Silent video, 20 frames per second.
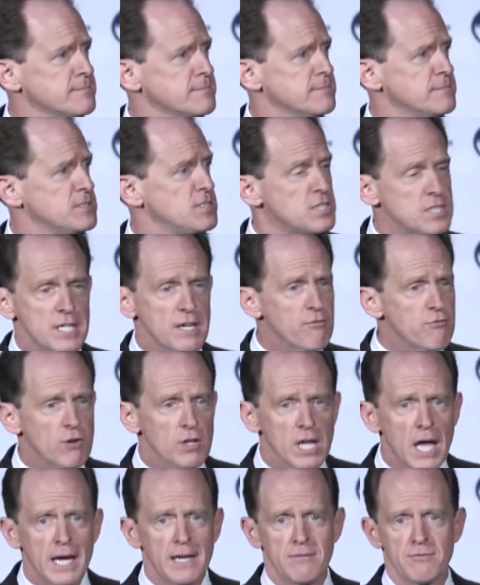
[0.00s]
She's there for
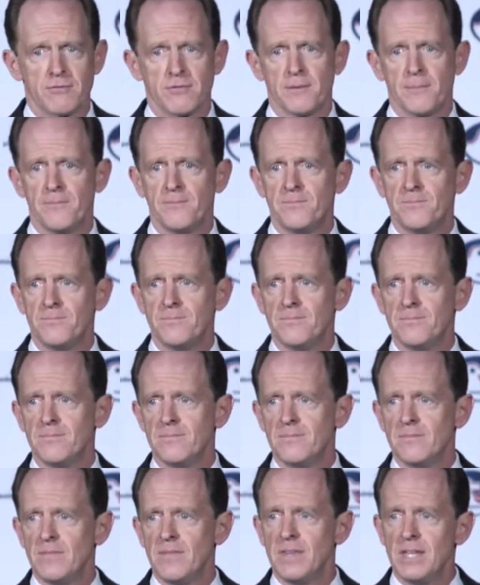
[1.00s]
life.
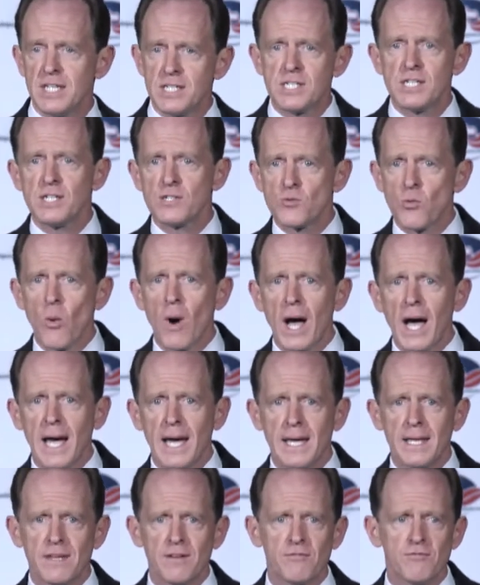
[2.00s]
This is
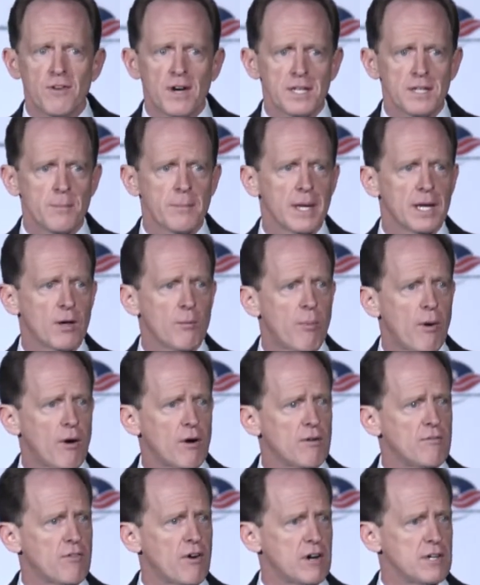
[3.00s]
why the fundamental part
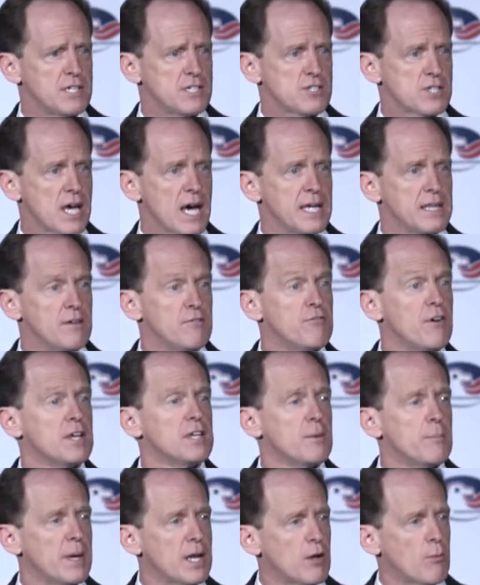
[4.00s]
of our design, the
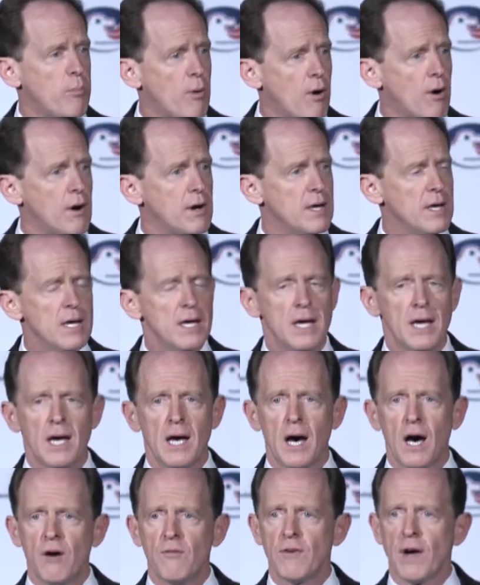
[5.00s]
fundamental part
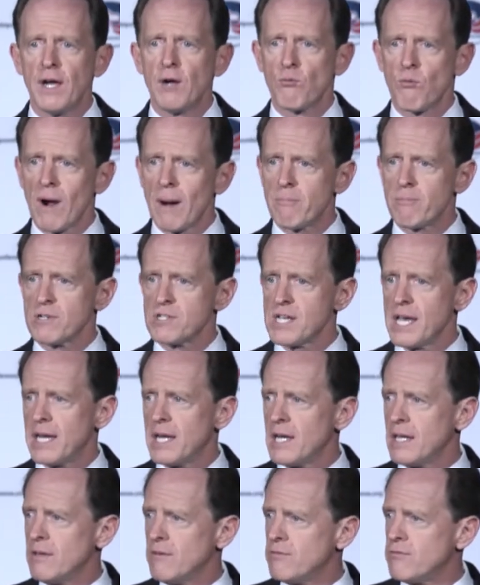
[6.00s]
of a
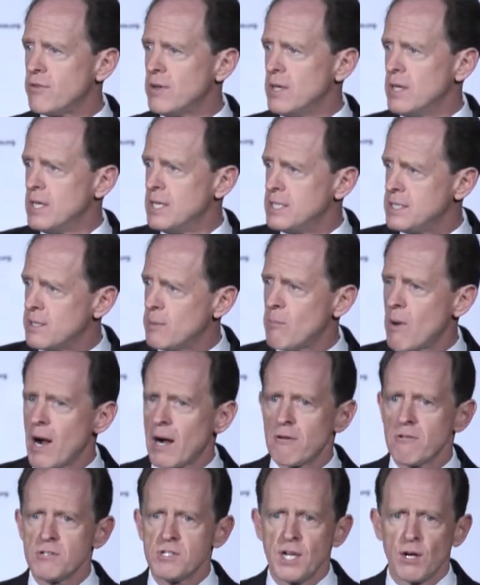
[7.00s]
representative
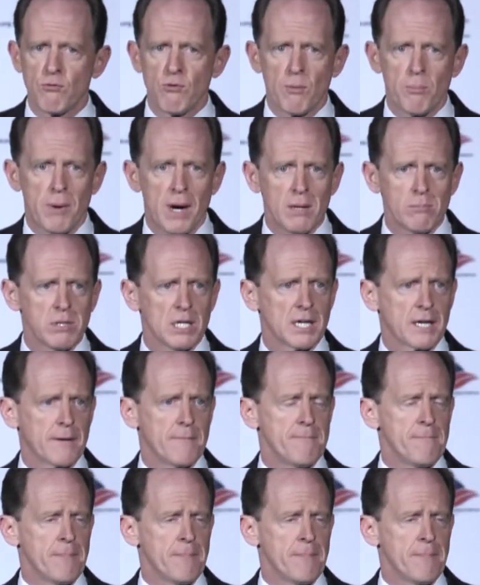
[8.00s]
democracy, a republic,